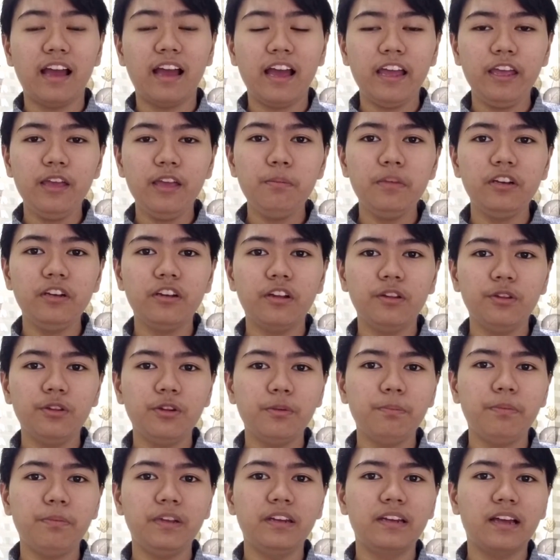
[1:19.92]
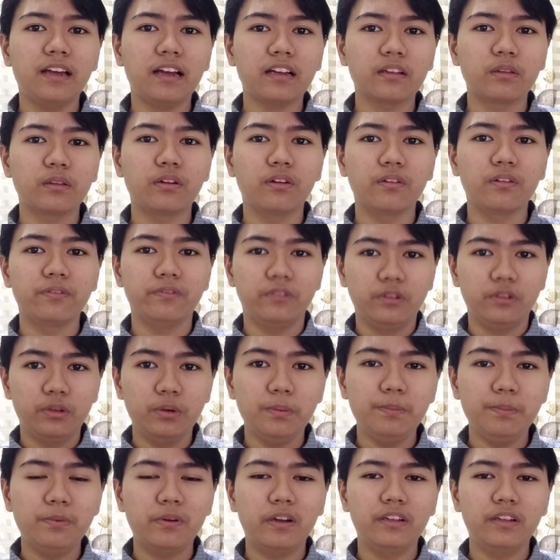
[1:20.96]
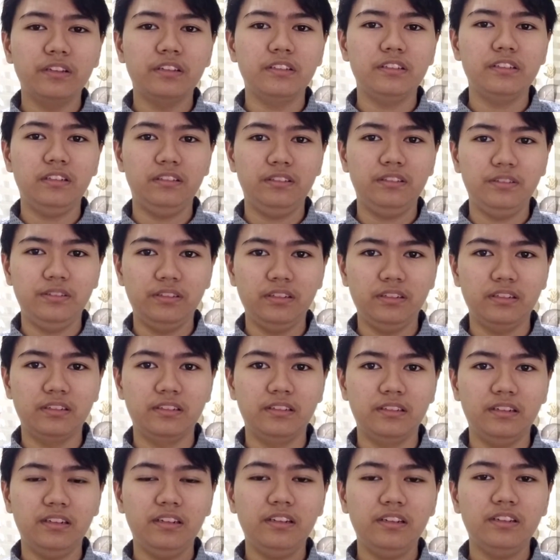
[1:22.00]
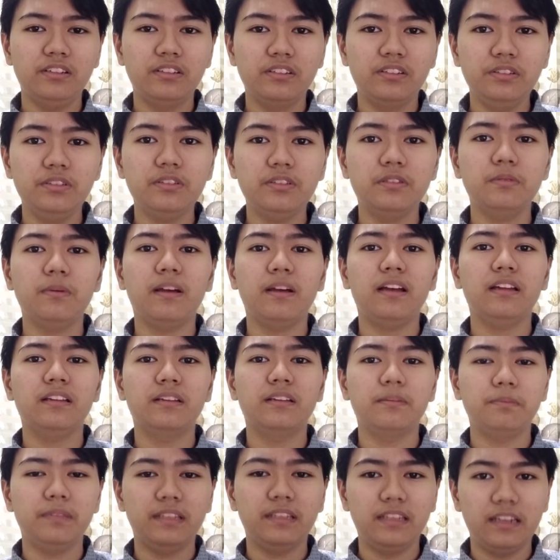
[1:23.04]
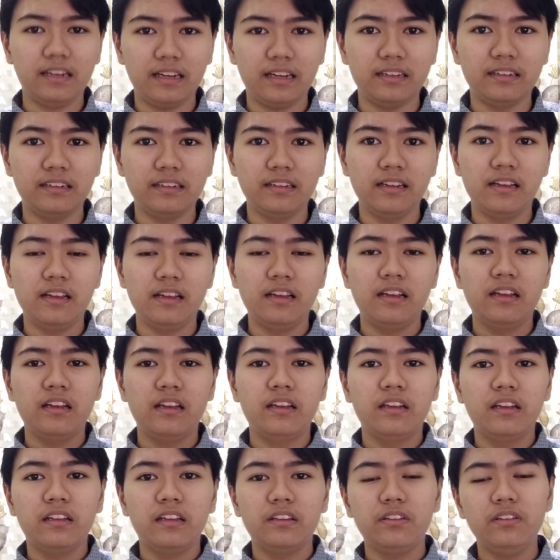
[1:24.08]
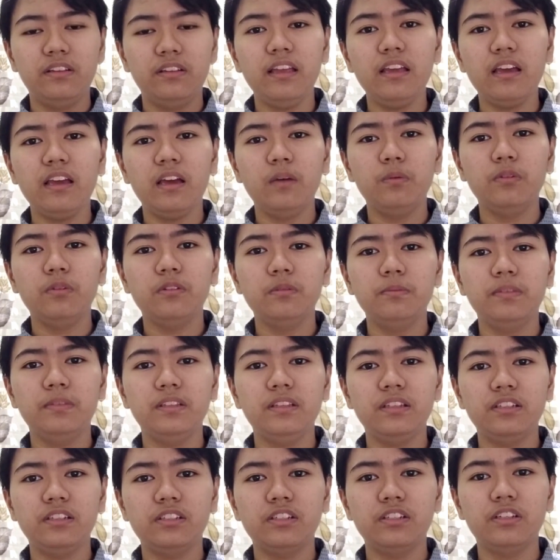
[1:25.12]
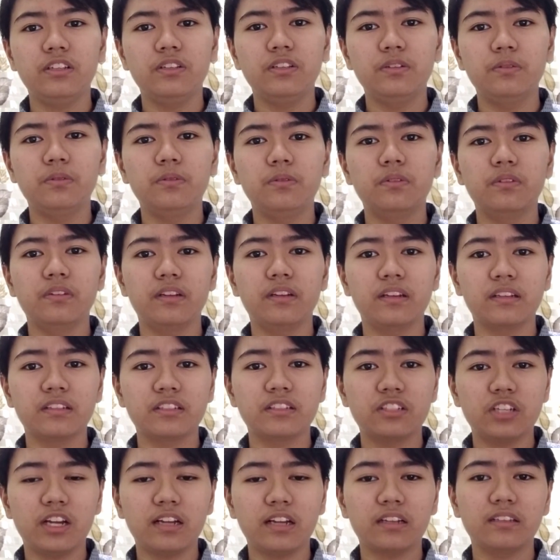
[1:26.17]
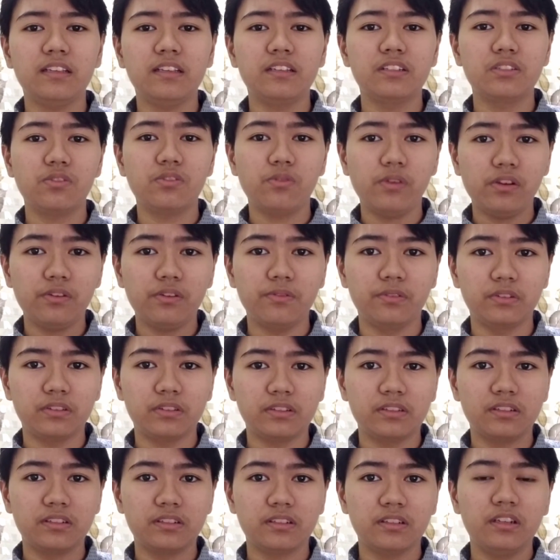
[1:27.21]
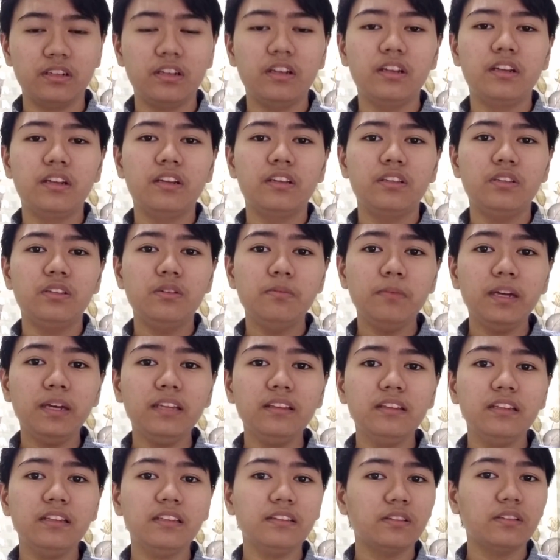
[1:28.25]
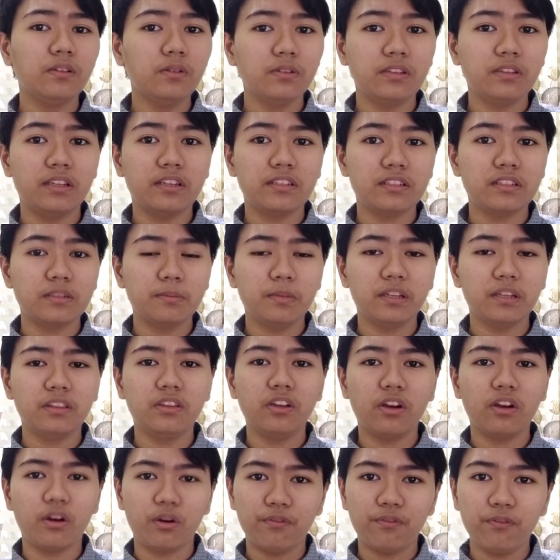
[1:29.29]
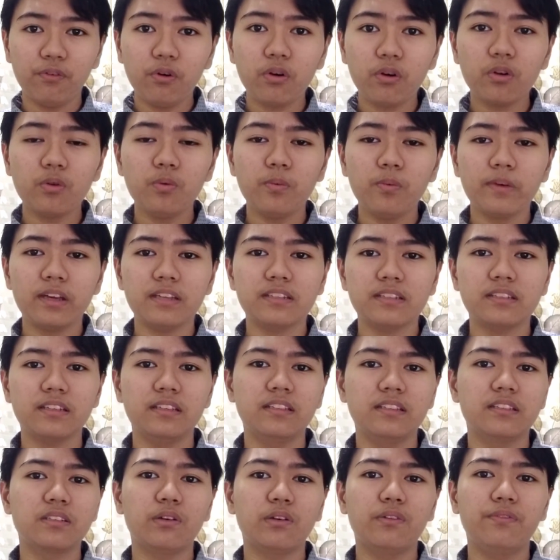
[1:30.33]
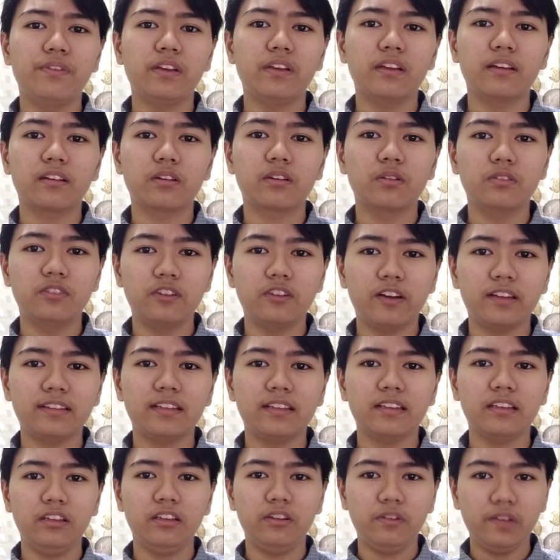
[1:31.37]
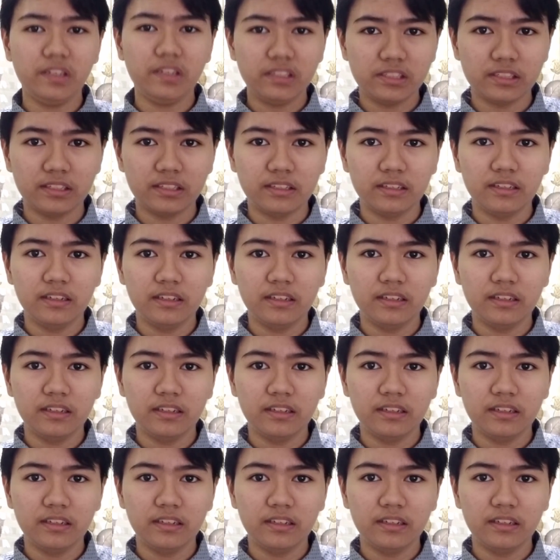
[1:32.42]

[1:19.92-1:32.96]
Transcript: I am an underpaid actor of the Group 1 institution, Joshua the Pidran. Today I will be teaching you extracting square roots. You might not know this, but there are 4 ways in solving a quadratic equation,